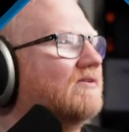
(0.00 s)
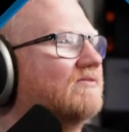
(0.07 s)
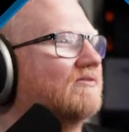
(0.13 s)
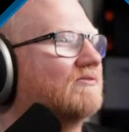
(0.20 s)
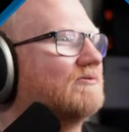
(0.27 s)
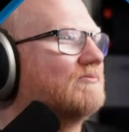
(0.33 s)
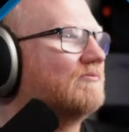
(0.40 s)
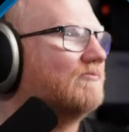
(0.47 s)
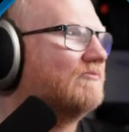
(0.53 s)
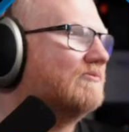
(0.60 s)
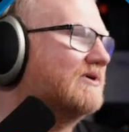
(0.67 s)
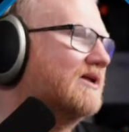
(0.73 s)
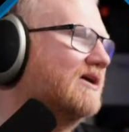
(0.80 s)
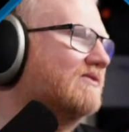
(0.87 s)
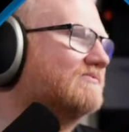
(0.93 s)
So
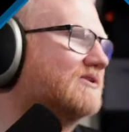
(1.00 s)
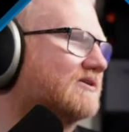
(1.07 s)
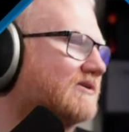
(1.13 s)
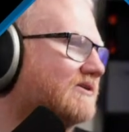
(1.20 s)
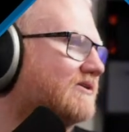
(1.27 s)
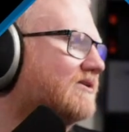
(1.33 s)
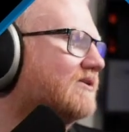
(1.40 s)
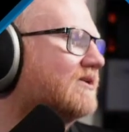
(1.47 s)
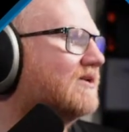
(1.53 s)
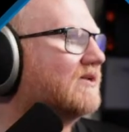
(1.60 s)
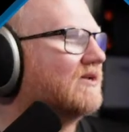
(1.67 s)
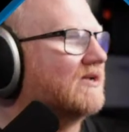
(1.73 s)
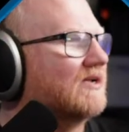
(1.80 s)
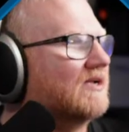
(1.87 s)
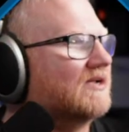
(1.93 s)
what I've done
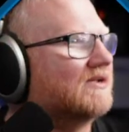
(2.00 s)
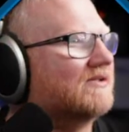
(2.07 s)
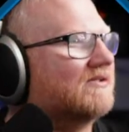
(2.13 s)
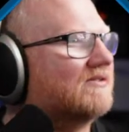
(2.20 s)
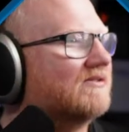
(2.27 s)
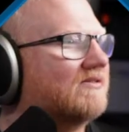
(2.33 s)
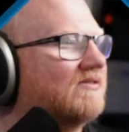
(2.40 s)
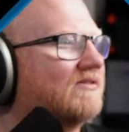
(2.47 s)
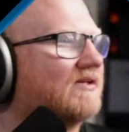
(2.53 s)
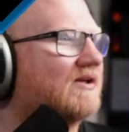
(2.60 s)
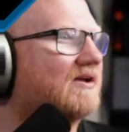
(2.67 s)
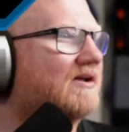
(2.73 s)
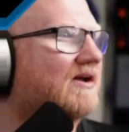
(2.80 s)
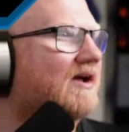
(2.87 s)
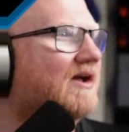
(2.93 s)
is
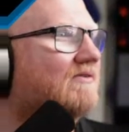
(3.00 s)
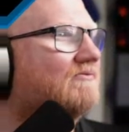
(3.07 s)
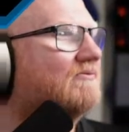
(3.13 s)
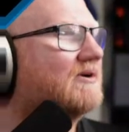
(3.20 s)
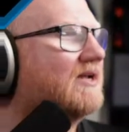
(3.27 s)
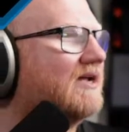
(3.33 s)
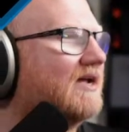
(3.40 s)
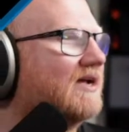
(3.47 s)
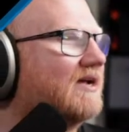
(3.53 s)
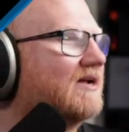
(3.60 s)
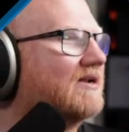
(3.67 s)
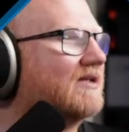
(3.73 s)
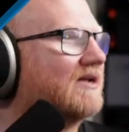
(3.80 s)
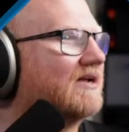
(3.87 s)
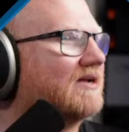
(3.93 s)
I've went
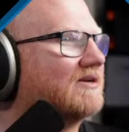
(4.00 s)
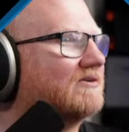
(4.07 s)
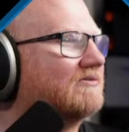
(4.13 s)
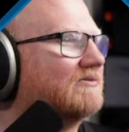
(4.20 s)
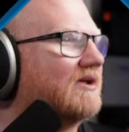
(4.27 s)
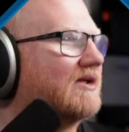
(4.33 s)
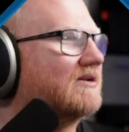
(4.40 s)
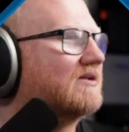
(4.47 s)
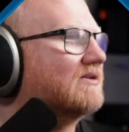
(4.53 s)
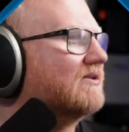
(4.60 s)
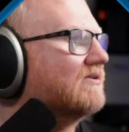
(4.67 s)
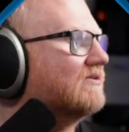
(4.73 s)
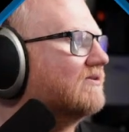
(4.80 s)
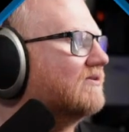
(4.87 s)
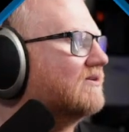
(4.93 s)
ahead and
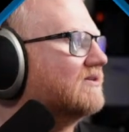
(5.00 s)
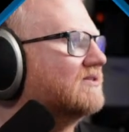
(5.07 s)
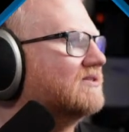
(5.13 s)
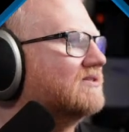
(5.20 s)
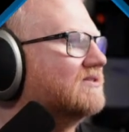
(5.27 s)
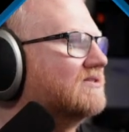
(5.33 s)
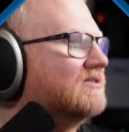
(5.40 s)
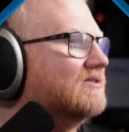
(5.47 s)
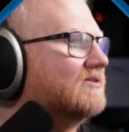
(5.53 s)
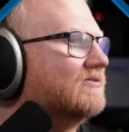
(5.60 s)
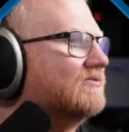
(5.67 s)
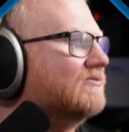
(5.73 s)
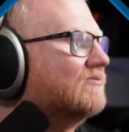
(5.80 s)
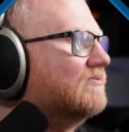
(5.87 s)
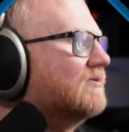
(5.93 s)
created
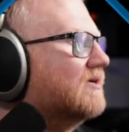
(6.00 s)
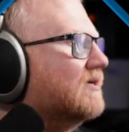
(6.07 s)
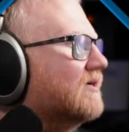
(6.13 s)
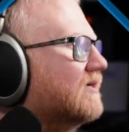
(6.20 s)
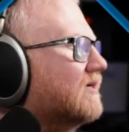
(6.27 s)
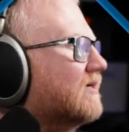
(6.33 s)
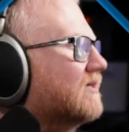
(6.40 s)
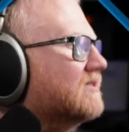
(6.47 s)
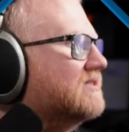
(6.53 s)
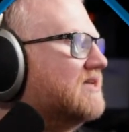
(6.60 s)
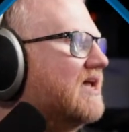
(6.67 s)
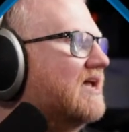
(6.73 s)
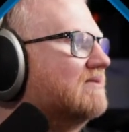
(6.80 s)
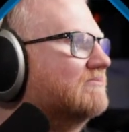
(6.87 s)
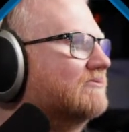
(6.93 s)
2
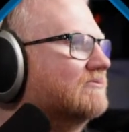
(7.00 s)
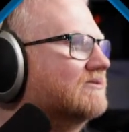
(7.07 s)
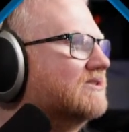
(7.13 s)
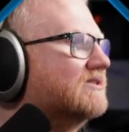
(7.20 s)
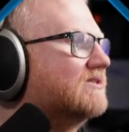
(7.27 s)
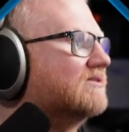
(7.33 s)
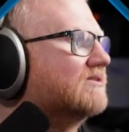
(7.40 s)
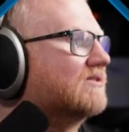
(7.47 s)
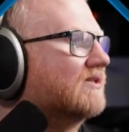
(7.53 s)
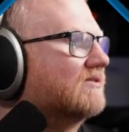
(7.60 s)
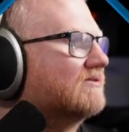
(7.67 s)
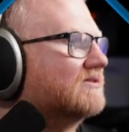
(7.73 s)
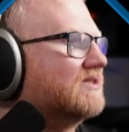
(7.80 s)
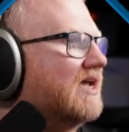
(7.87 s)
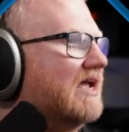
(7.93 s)
tables.
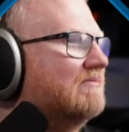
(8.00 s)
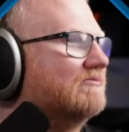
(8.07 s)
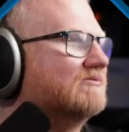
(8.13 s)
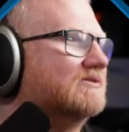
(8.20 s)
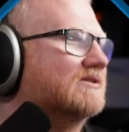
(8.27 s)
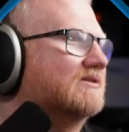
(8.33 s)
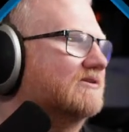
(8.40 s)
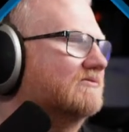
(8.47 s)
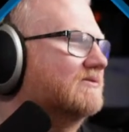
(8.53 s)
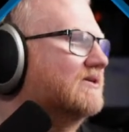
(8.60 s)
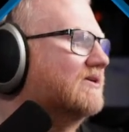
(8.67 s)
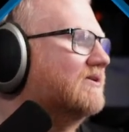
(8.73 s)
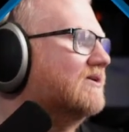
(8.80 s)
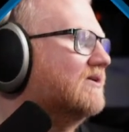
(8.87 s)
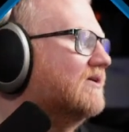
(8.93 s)
These are tables in
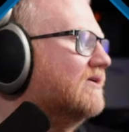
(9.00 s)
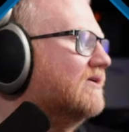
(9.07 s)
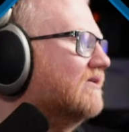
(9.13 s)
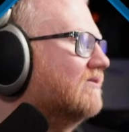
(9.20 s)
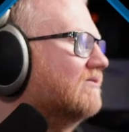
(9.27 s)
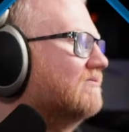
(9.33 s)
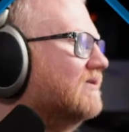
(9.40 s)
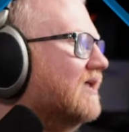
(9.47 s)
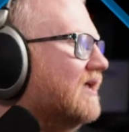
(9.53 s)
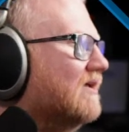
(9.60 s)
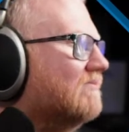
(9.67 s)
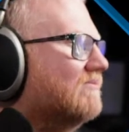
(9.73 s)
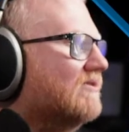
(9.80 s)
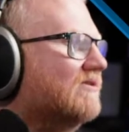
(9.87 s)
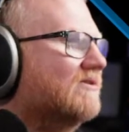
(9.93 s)
Lua. So
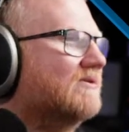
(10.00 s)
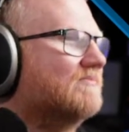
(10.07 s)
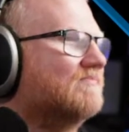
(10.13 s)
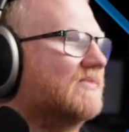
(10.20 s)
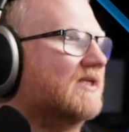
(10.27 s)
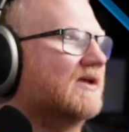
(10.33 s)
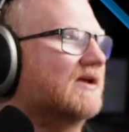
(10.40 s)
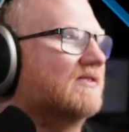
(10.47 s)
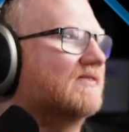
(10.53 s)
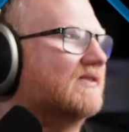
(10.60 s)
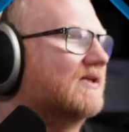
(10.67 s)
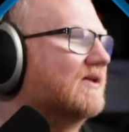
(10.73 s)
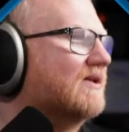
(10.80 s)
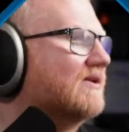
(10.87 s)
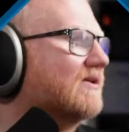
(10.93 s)
names, and
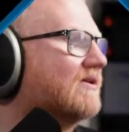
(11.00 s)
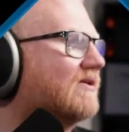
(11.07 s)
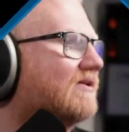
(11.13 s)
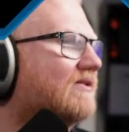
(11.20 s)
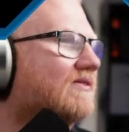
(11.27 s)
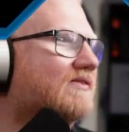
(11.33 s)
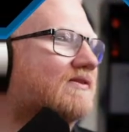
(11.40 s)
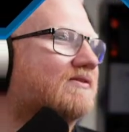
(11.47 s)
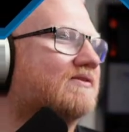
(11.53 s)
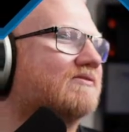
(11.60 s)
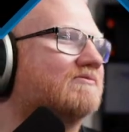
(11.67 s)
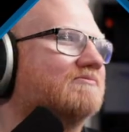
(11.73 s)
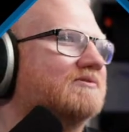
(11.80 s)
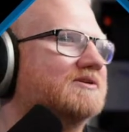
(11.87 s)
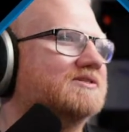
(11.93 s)
then this
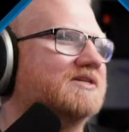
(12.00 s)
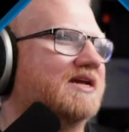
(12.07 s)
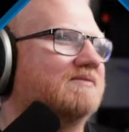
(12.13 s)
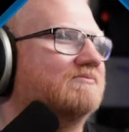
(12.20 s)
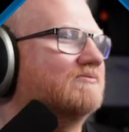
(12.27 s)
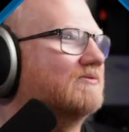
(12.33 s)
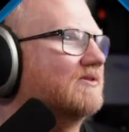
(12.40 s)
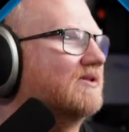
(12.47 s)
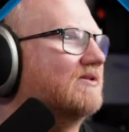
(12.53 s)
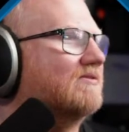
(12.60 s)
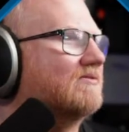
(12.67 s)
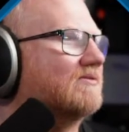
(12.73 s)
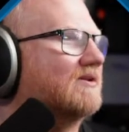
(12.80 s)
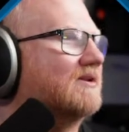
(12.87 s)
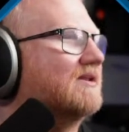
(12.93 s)
is one table.
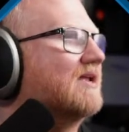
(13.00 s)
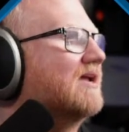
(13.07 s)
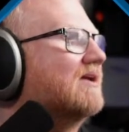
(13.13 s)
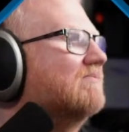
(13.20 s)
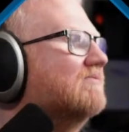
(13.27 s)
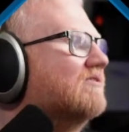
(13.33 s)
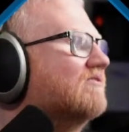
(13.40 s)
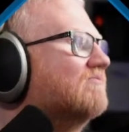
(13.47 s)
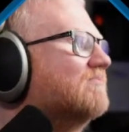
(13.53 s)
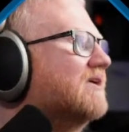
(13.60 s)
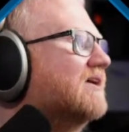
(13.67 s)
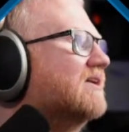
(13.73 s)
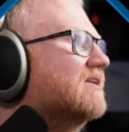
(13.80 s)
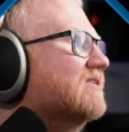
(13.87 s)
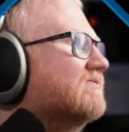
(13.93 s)
These are the names of
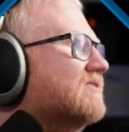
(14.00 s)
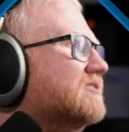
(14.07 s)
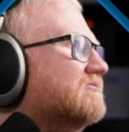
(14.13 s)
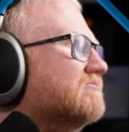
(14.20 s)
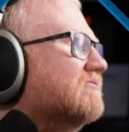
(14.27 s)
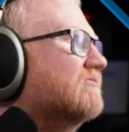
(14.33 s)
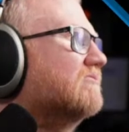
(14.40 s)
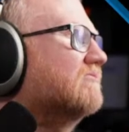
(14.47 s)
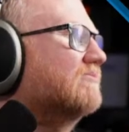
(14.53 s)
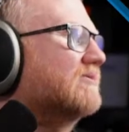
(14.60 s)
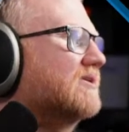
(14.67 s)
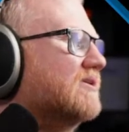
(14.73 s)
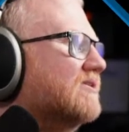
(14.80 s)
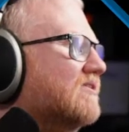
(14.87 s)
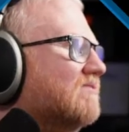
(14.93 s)
my individual
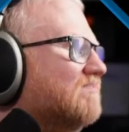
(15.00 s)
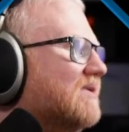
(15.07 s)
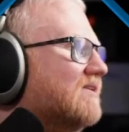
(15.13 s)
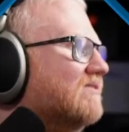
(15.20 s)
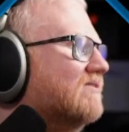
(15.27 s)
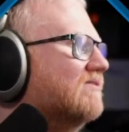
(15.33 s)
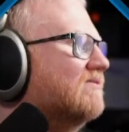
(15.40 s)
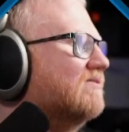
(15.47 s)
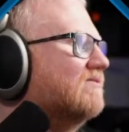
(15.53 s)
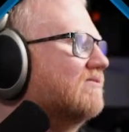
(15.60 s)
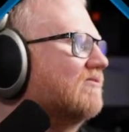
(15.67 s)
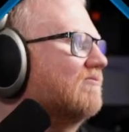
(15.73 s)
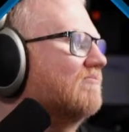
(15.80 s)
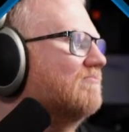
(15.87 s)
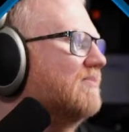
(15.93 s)
workspaces.
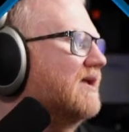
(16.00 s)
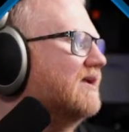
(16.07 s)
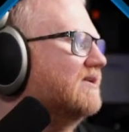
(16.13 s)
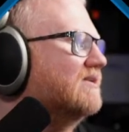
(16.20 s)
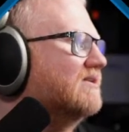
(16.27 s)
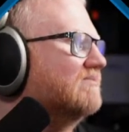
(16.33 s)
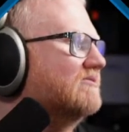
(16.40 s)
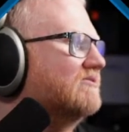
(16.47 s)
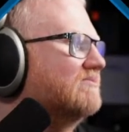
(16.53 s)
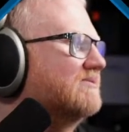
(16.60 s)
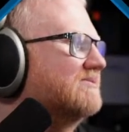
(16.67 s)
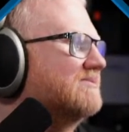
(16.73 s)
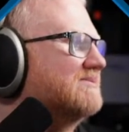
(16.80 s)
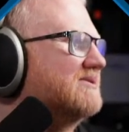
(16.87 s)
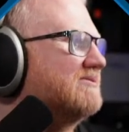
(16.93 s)
So main,
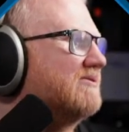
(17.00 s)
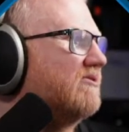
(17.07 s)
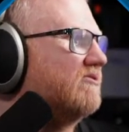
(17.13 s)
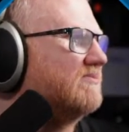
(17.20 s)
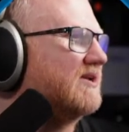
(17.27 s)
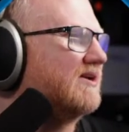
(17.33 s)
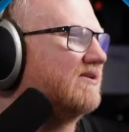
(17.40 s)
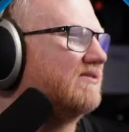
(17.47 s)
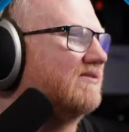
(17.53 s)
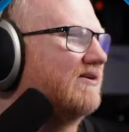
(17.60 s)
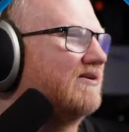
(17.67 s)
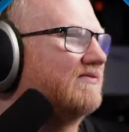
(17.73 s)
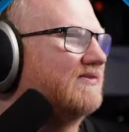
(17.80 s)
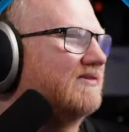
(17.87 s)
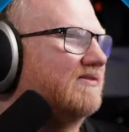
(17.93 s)
www, OBS,
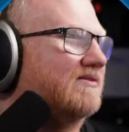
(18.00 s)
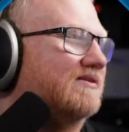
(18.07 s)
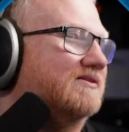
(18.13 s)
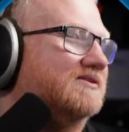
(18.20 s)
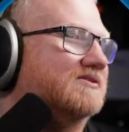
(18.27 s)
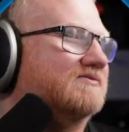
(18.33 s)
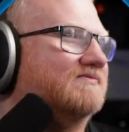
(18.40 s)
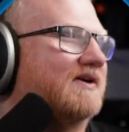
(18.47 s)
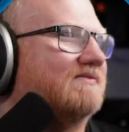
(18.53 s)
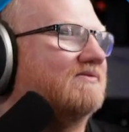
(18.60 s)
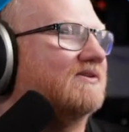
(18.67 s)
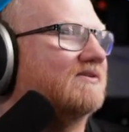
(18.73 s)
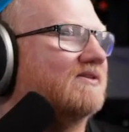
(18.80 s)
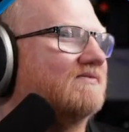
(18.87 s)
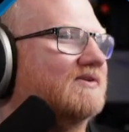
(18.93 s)
Office, and then just
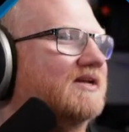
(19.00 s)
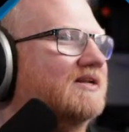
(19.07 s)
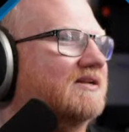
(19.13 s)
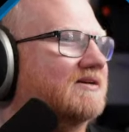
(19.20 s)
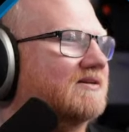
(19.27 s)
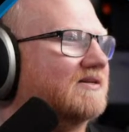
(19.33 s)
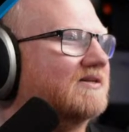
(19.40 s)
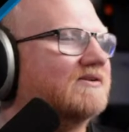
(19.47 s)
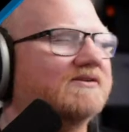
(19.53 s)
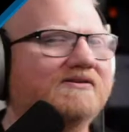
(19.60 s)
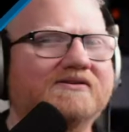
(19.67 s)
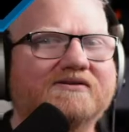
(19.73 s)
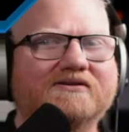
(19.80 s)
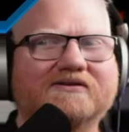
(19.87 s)
5, 6, 7, 8, 9.